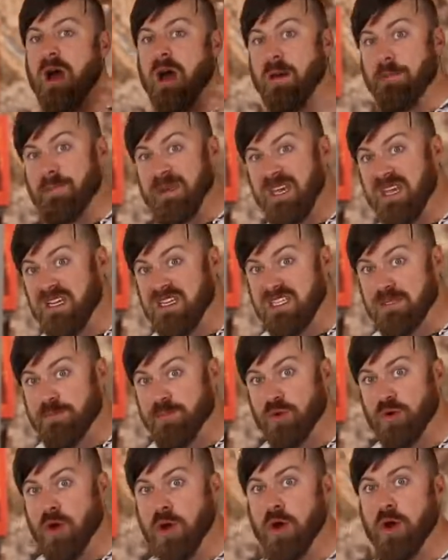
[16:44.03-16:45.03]
a piece
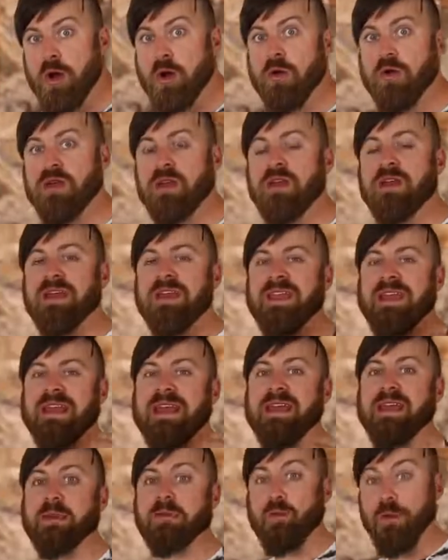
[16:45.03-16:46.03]
broke. Can
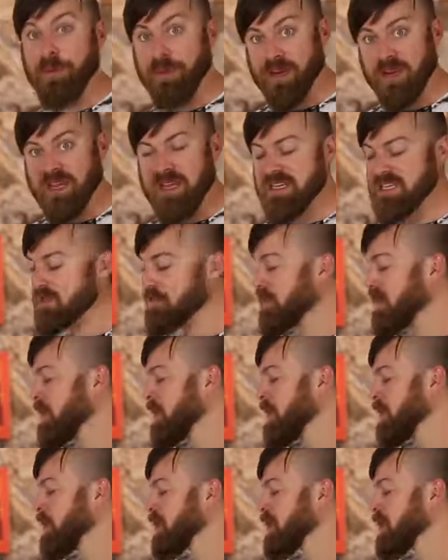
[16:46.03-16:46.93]
I get a replacement?